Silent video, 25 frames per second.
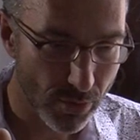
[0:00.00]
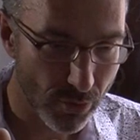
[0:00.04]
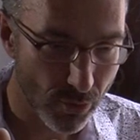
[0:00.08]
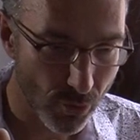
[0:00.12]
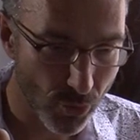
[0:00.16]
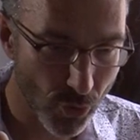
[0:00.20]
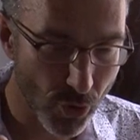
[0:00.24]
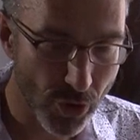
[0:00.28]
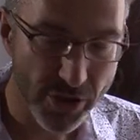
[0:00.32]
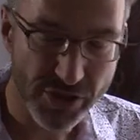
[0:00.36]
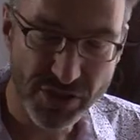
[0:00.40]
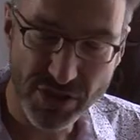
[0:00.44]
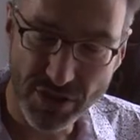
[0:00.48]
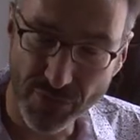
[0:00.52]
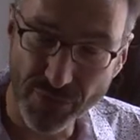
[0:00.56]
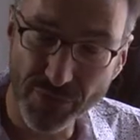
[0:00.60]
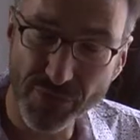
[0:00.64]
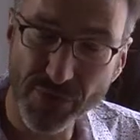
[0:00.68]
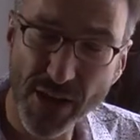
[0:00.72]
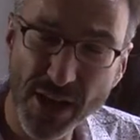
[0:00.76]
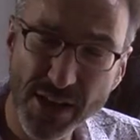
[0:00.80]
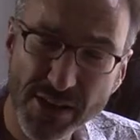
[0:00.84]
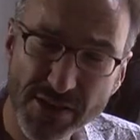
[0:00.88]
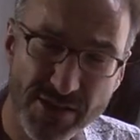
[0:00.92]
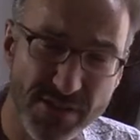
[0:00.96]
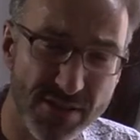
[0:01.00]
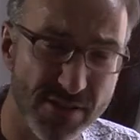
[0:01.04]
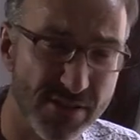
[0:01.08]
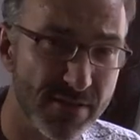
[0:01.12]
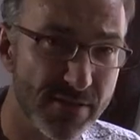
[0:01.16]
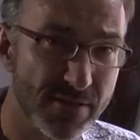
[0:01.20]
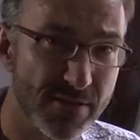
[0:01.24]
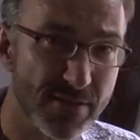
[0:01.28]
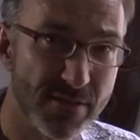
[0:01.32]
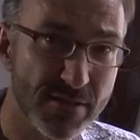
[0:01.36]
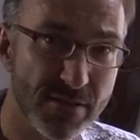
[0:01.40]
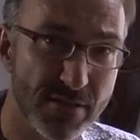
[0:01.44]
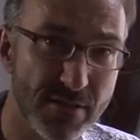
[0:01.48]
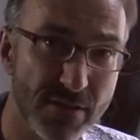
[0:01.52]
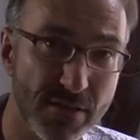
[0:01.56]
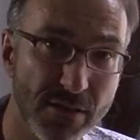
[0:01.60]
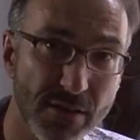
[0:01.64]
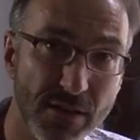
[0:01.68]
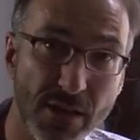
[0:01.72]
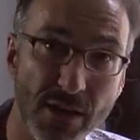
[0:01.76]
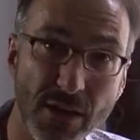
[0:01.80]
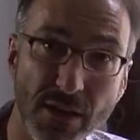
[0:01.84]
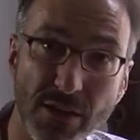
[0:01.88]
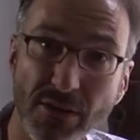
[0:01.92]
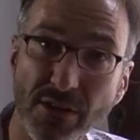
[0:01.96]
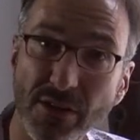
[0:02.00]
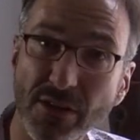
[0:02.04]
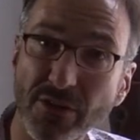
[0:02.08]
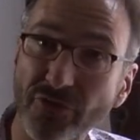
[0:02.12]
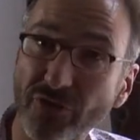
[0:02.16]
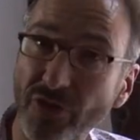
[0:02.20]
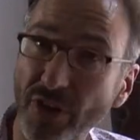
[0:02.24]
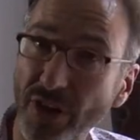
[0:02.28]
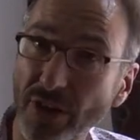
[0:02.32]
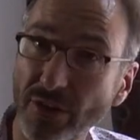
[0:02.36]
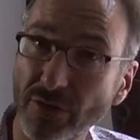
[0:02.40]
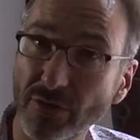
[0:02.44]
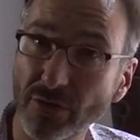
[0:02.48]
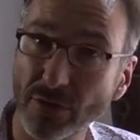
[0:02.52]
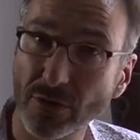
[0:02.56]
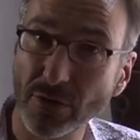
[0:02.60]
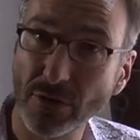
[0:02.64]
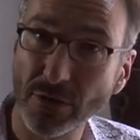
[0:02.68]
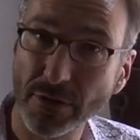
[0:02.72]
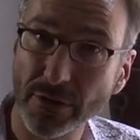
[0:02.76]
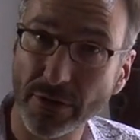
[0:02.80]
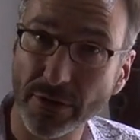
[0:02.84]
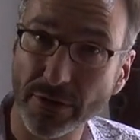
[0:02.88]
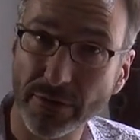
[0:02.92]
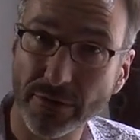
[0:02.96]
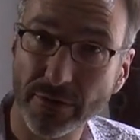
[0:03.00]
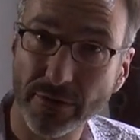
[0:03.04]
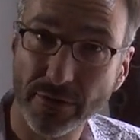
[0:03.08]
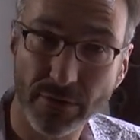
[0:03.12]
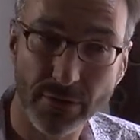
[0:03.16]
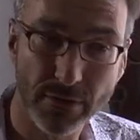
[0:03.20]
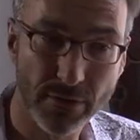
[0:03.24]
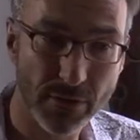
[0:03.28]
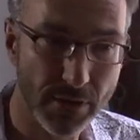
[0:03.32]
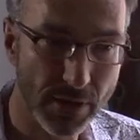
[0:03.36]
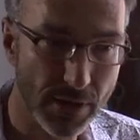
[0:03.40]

works the fastest in these genital organs.